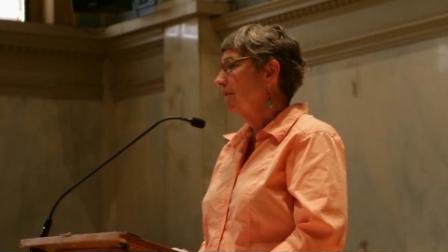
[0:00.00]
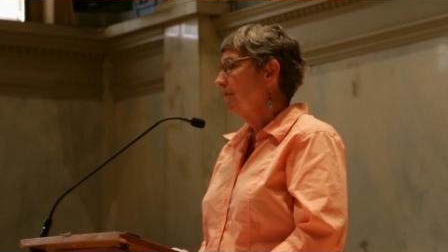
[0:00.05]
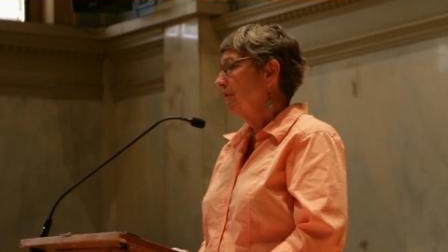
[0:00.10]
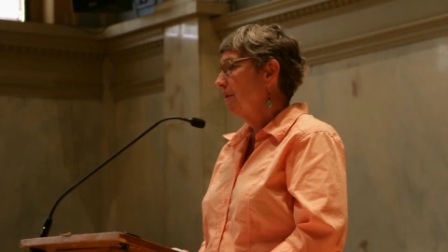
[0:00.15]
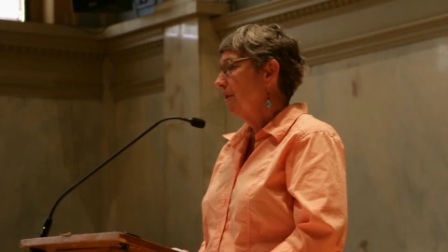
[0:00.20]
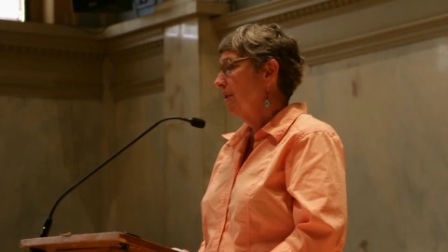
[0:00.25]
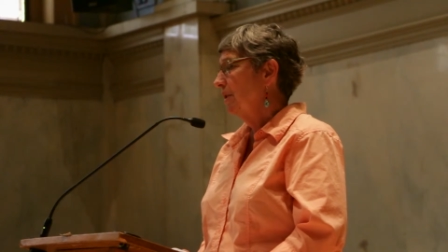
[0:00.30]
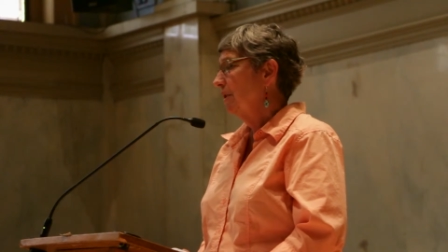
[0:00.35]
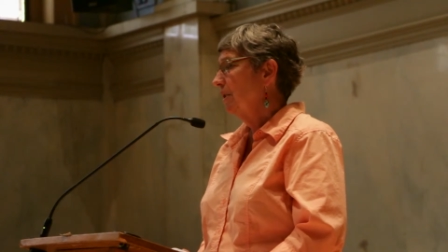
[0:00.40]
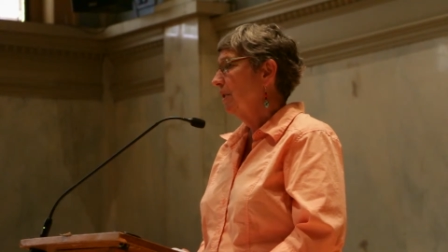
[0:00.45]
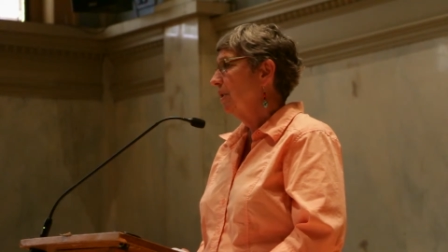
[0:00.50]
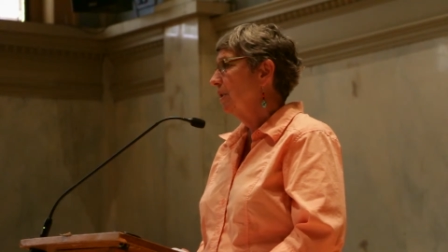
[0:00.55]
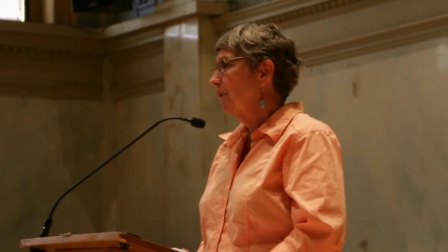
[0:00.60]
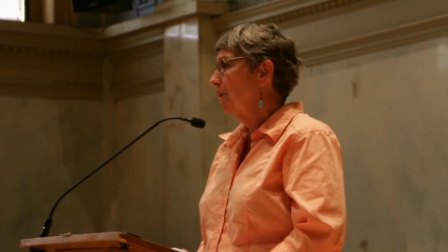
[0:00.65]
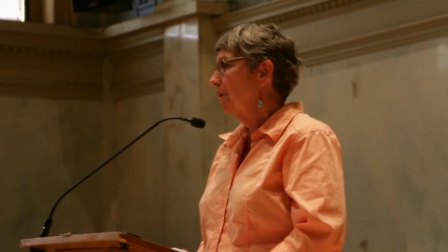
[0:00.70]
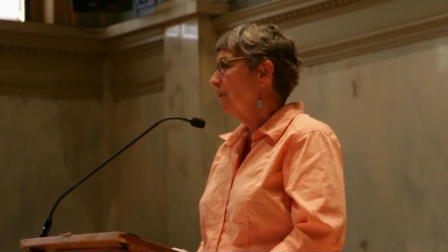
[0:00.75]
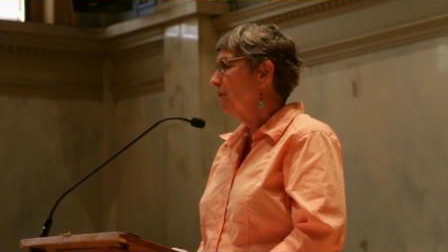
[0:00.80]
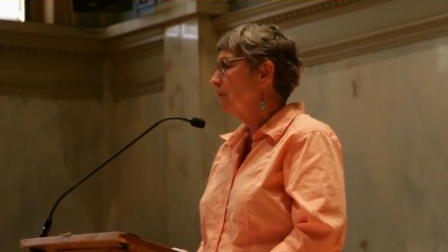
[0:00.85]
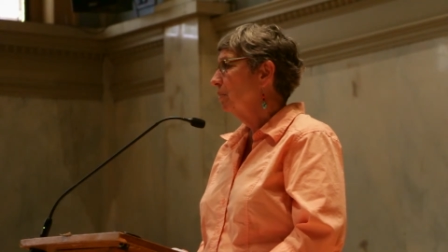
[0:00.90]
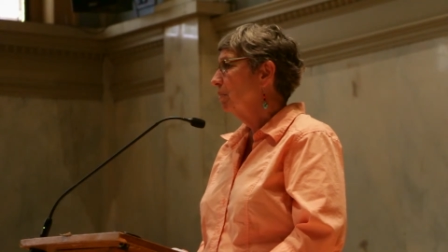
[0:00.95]
if the
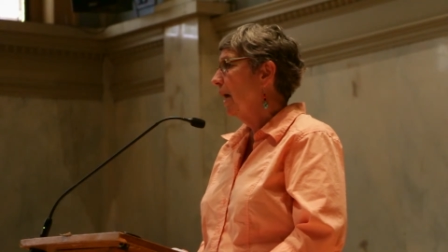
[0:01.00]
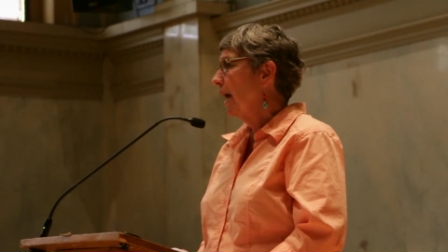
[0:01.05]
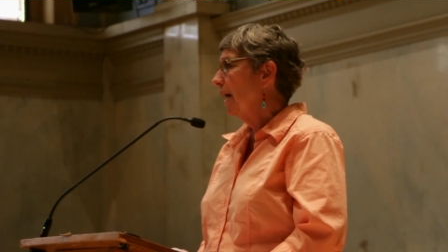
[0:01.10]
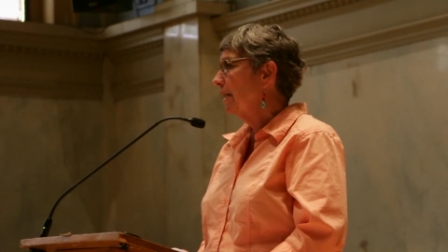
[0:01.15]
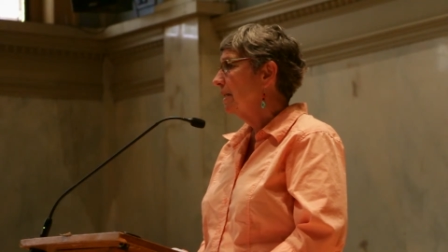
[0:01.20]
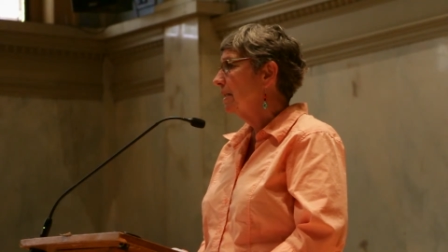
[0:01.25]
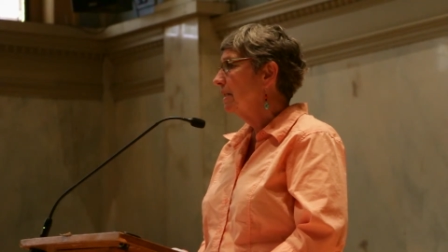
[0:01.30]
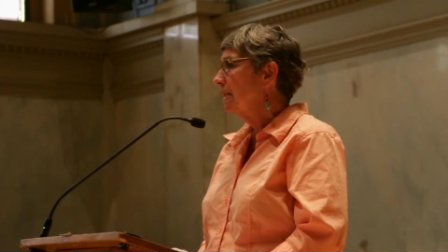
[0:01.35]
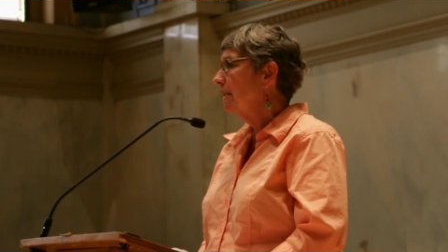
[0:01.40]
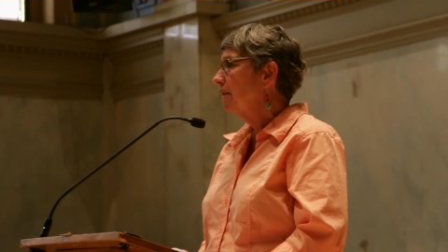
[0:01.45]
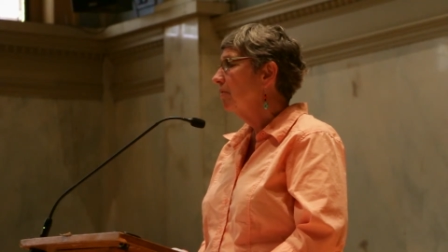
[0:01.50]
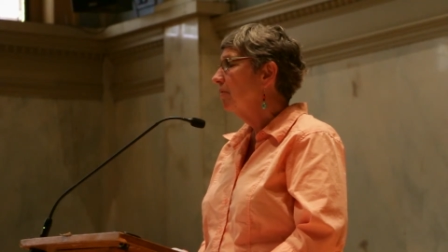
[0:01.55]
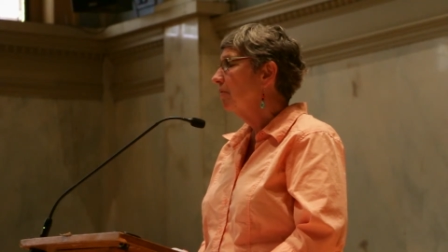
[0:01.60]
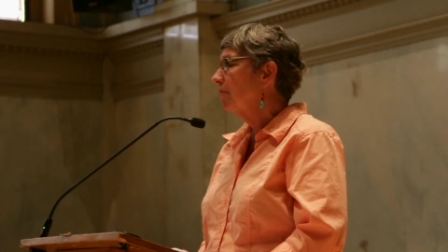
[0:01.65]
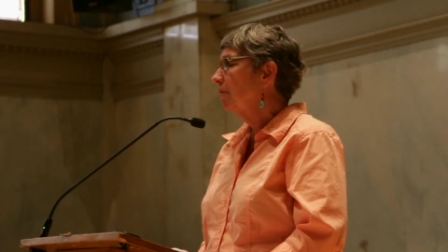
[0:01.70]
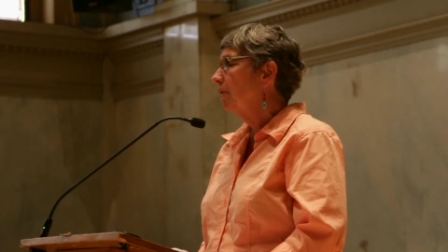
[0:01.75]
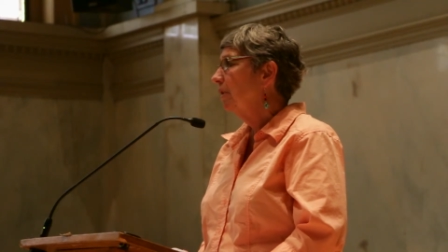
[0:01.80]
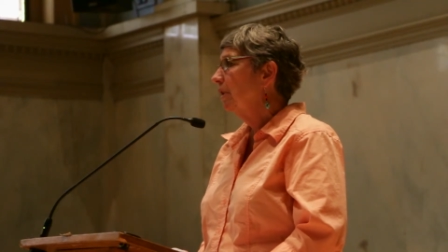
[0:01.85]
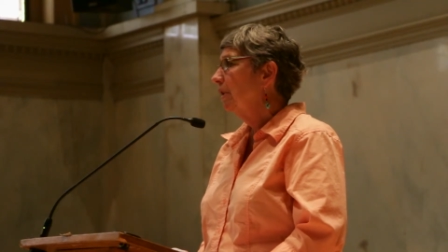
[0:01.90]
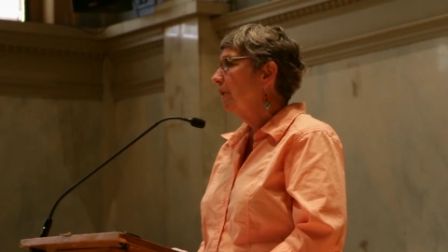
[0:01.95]
decision is positive,
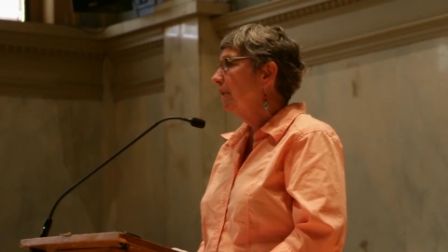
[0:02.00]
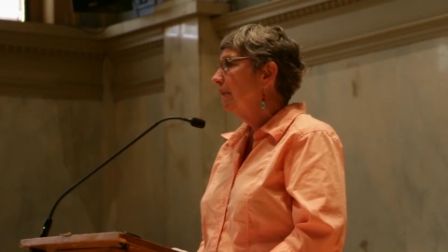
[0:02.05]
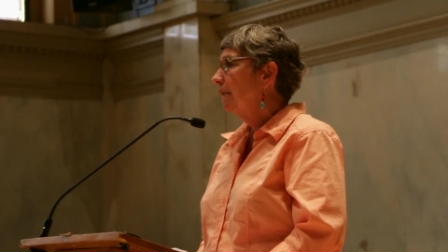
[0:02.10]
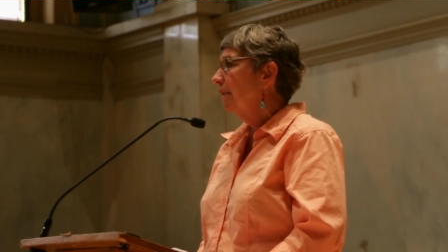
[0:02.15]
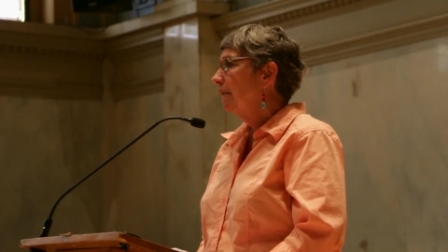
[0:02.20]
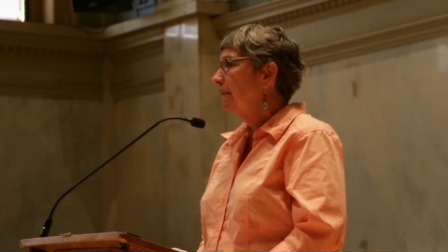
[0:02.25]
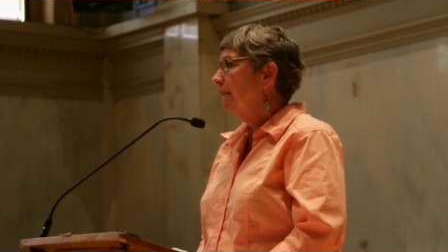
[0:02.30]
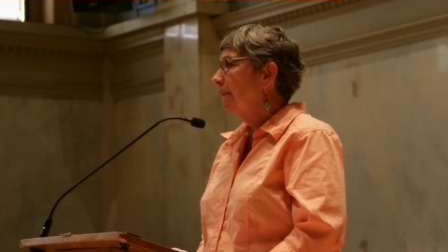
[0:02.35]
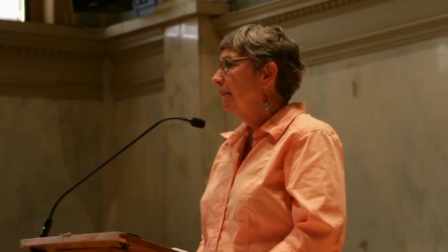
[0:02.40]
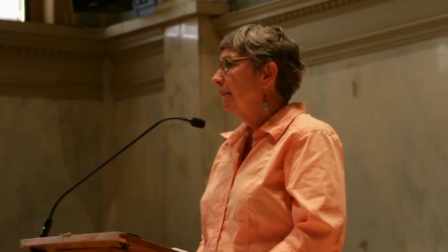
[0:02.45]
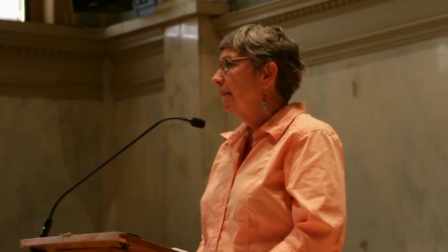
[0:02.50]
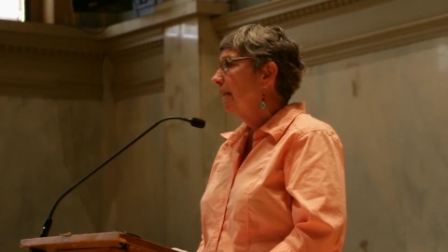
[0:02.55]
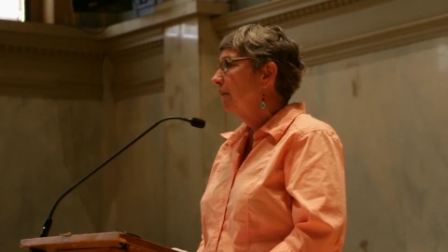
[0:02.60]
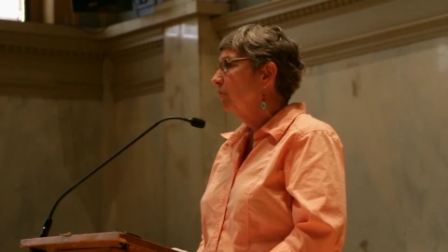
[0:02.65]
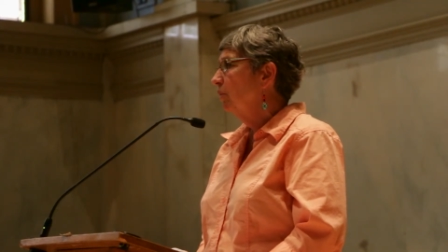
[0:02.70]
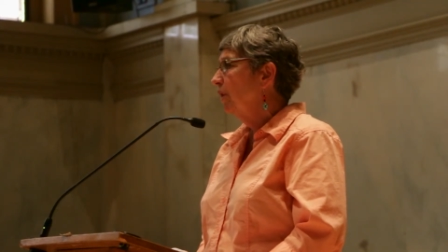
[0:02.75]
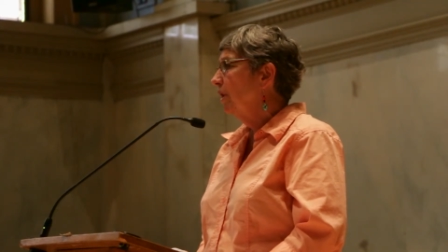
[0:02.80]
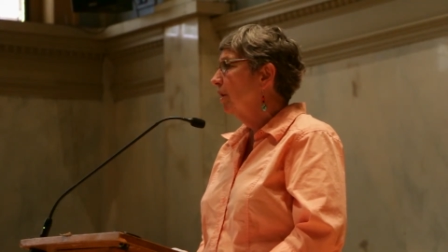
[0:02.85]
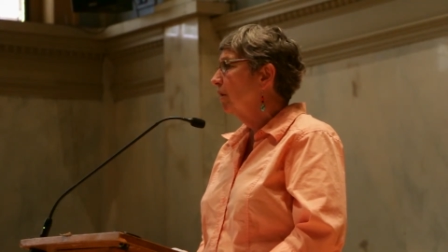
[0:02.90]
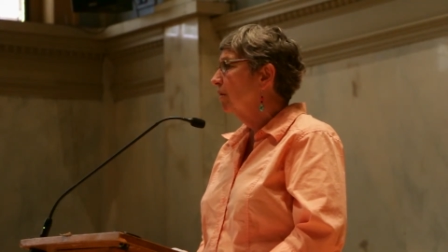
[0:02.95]

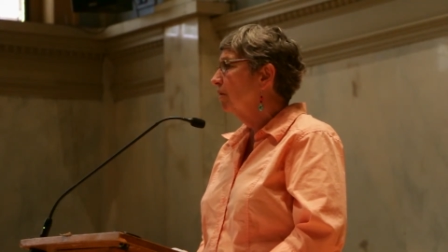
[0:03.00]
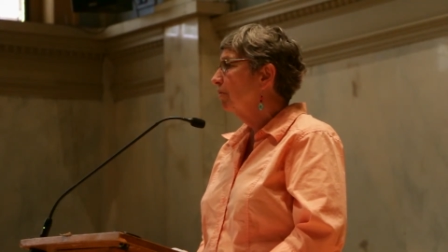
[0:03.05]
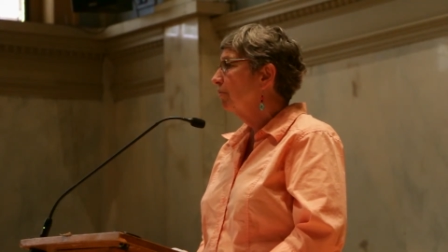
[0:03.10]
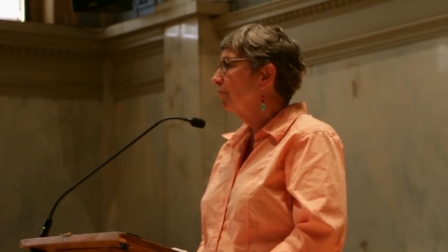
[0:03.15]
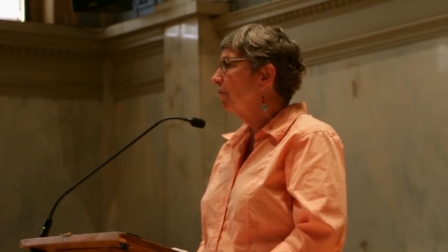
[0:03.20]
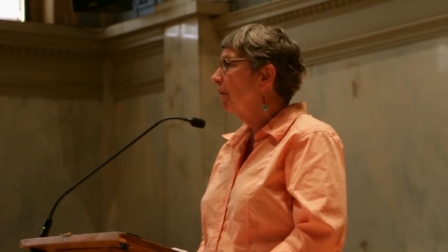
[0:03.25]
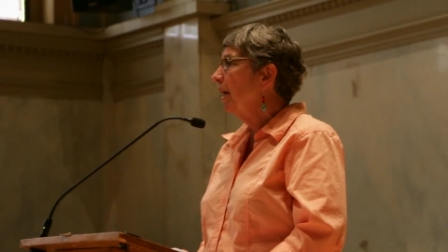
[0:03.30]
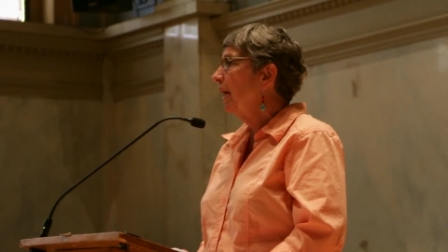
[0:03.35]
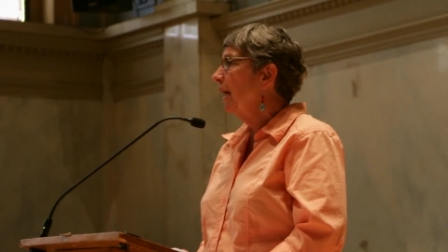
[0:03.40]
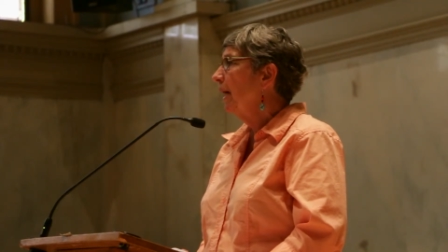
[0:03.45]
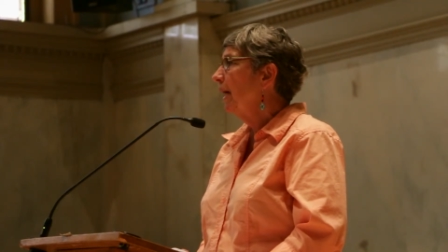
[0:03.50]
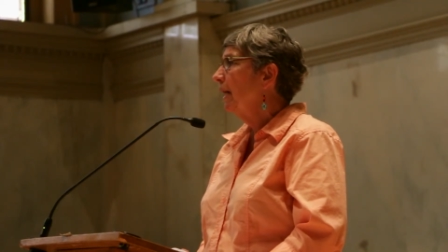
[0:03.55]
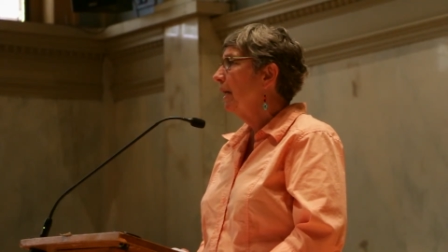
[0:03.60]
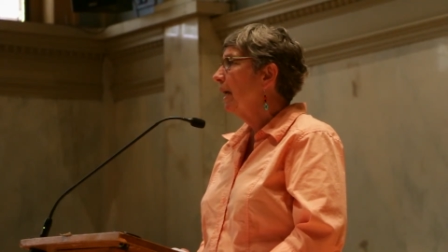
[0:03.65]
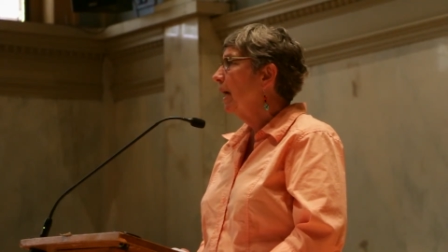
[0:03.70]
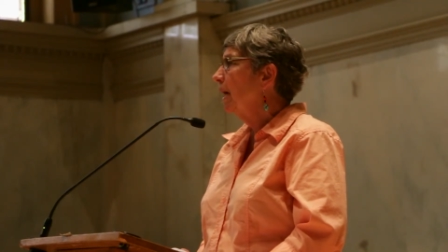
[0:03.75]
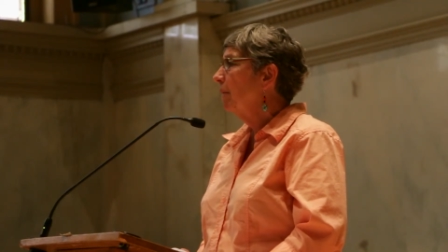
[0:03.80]
and we are afraid